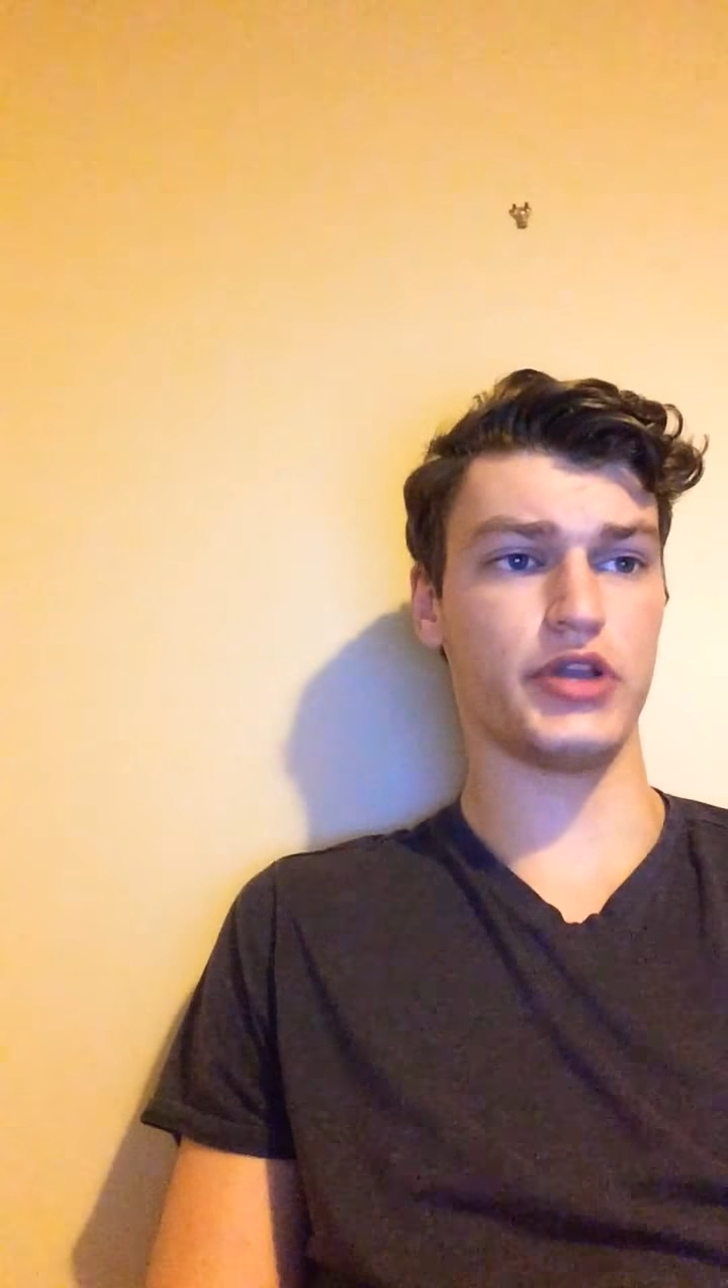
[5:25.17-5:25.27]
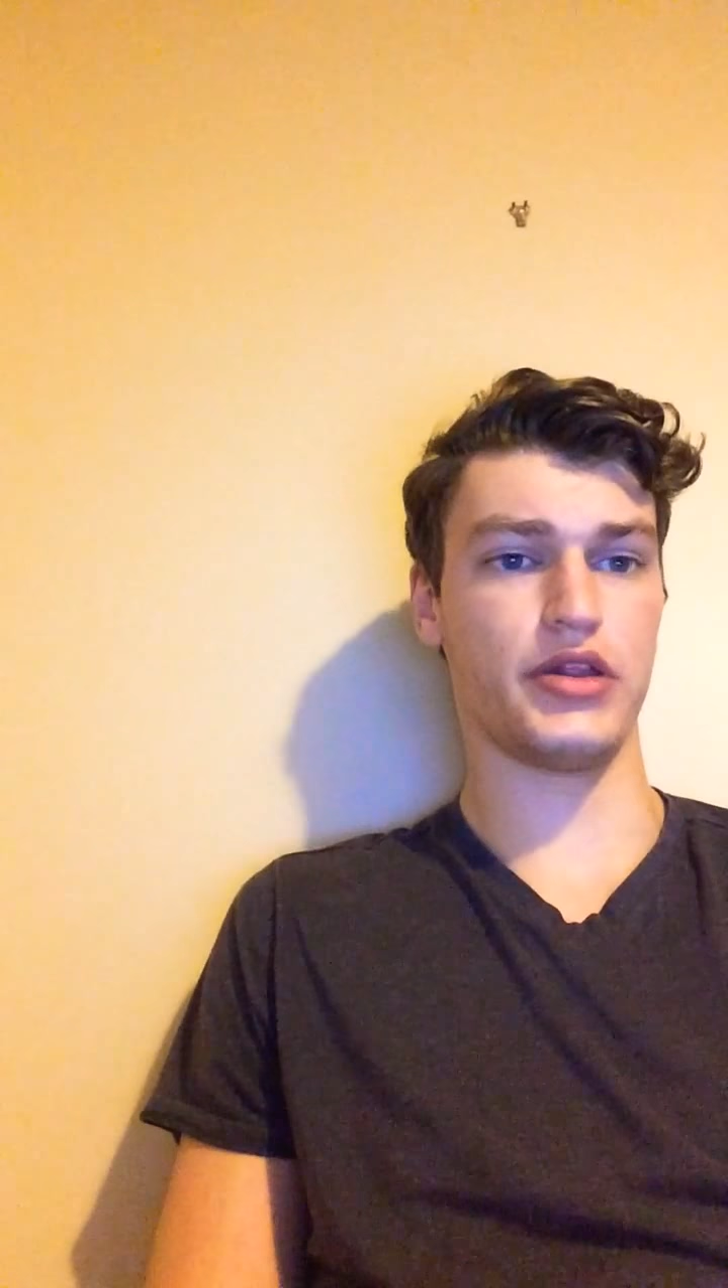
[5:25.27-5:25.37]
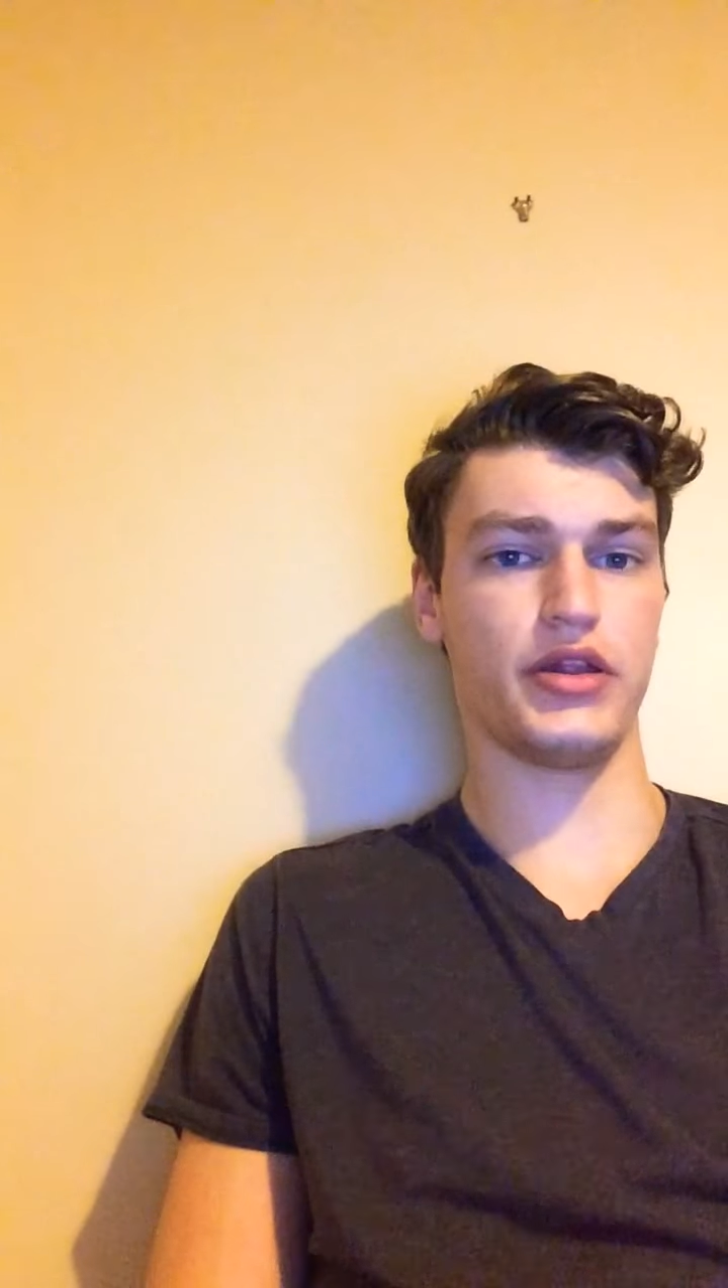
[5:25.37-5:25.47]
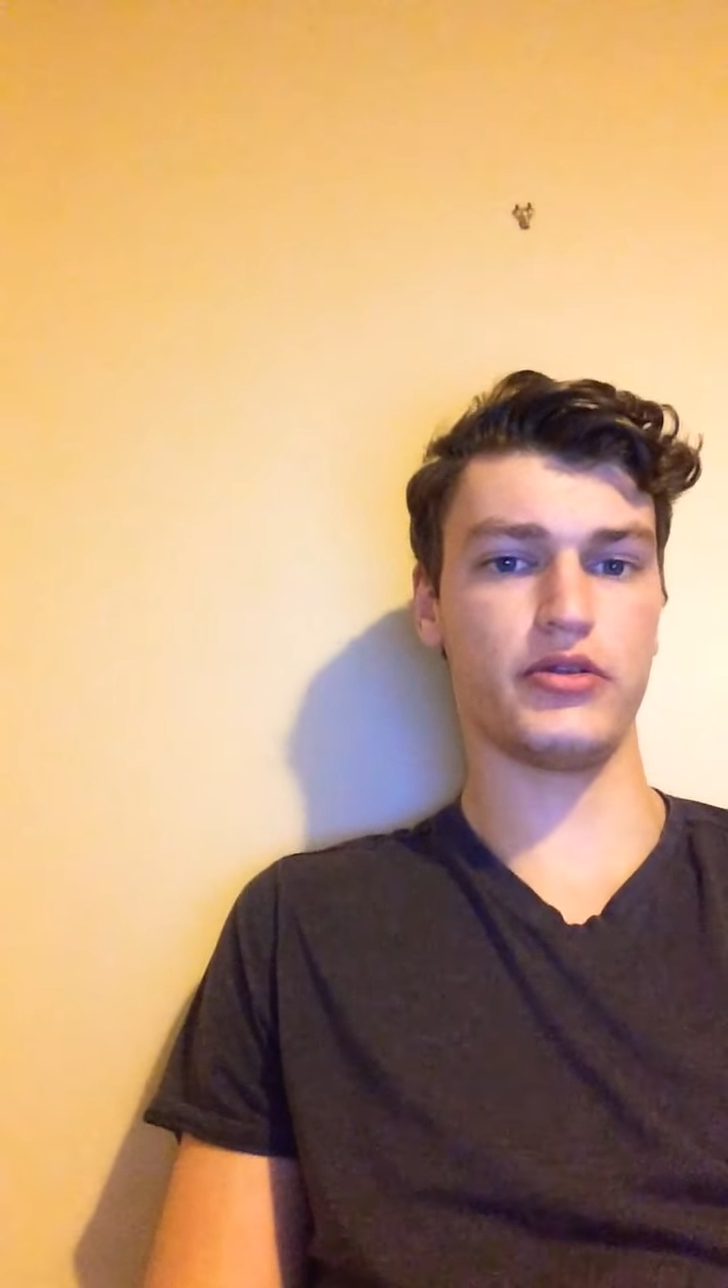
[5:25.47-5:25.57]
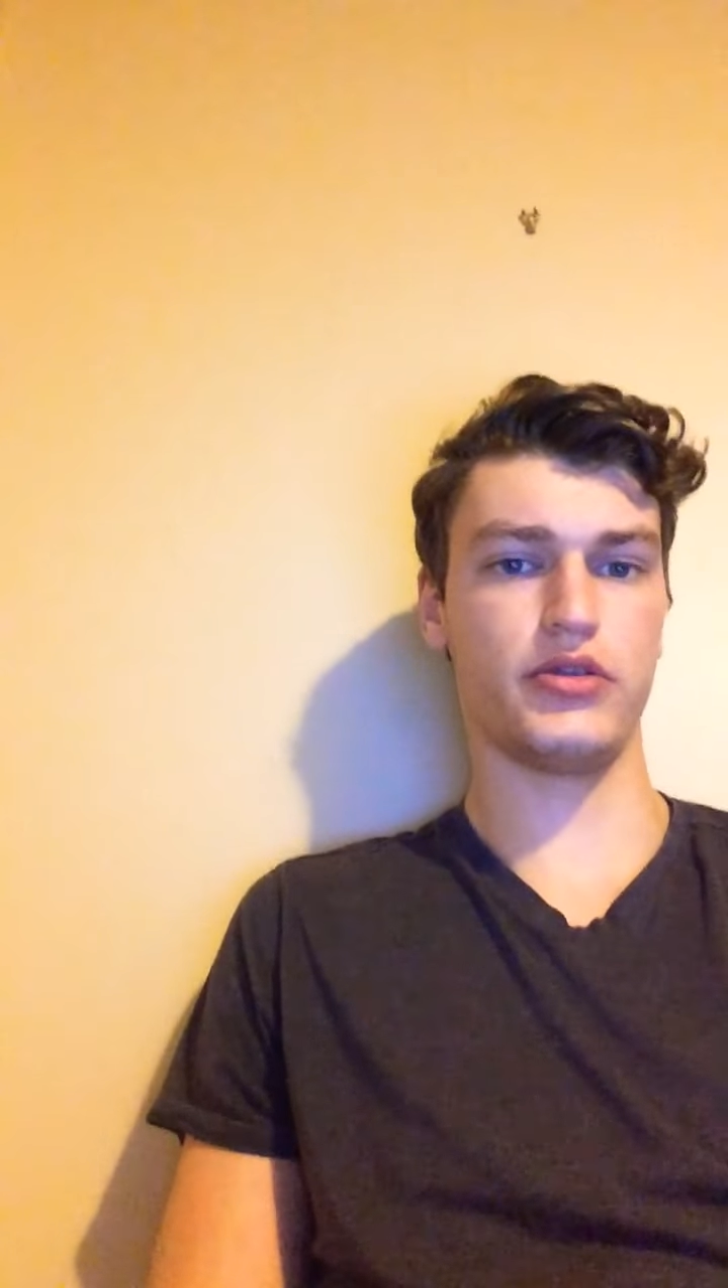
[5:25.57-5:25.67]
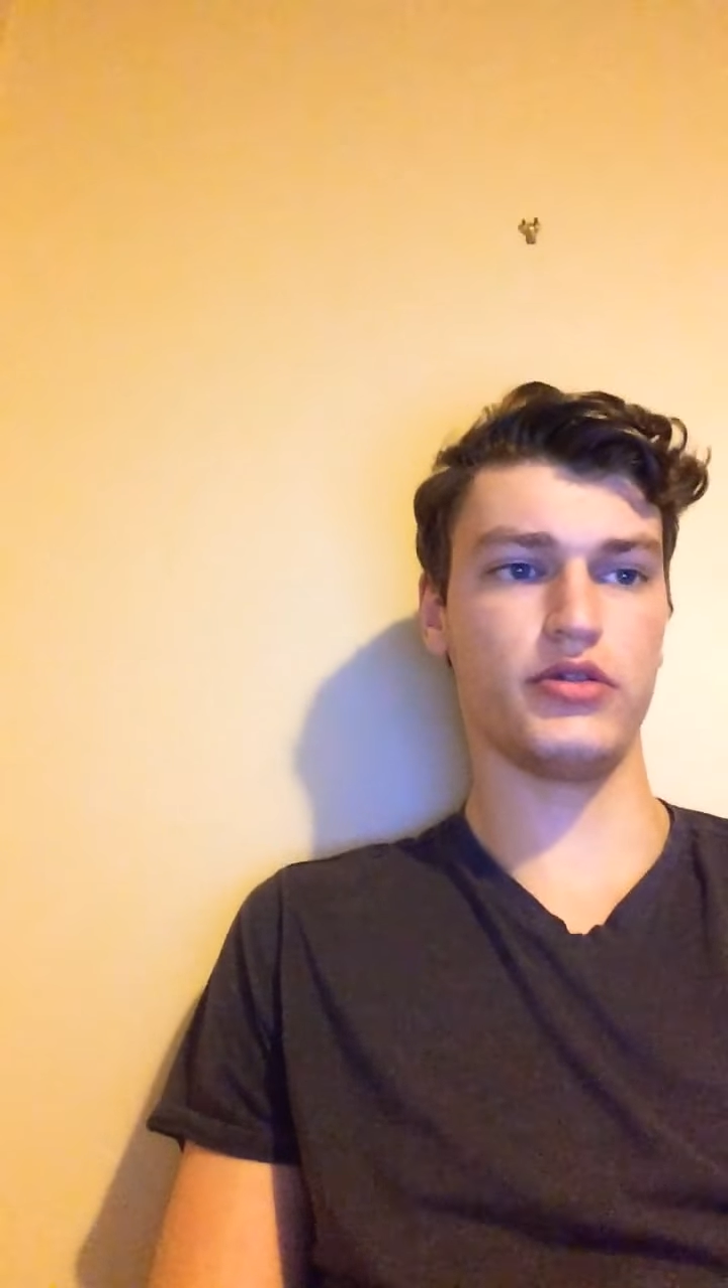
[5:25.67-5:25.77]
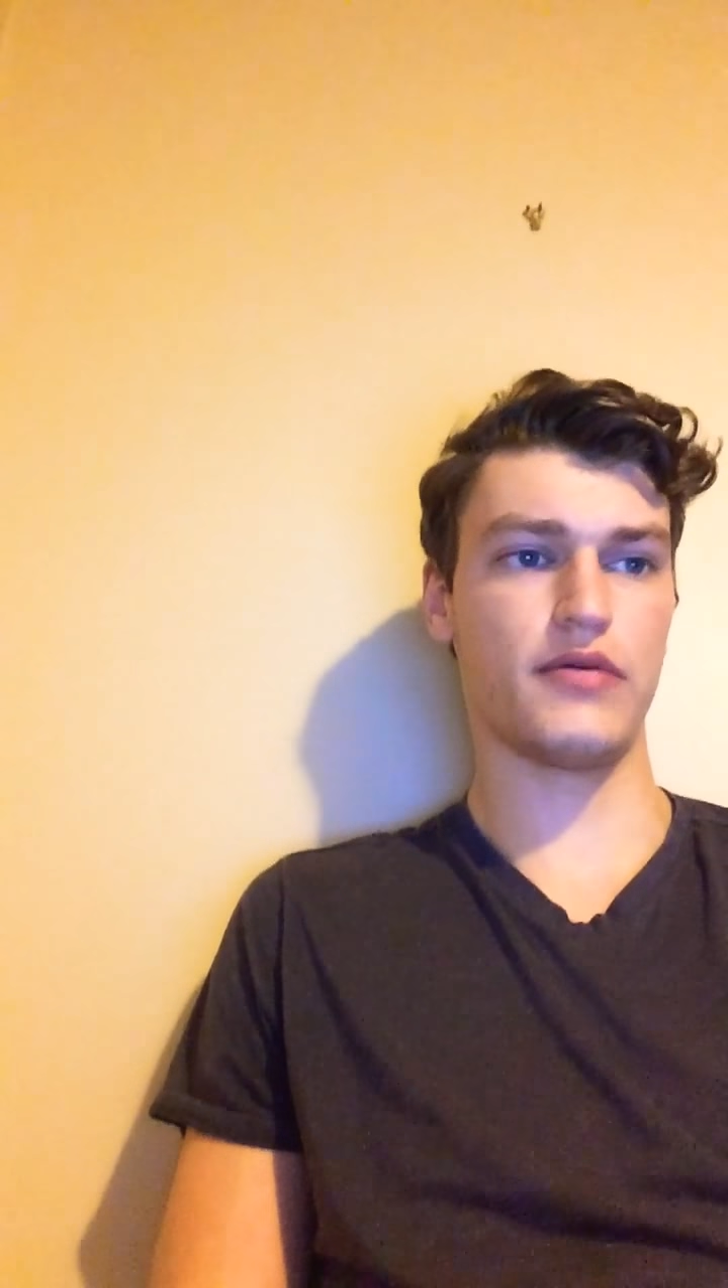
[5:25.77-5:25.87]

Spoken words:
and CO2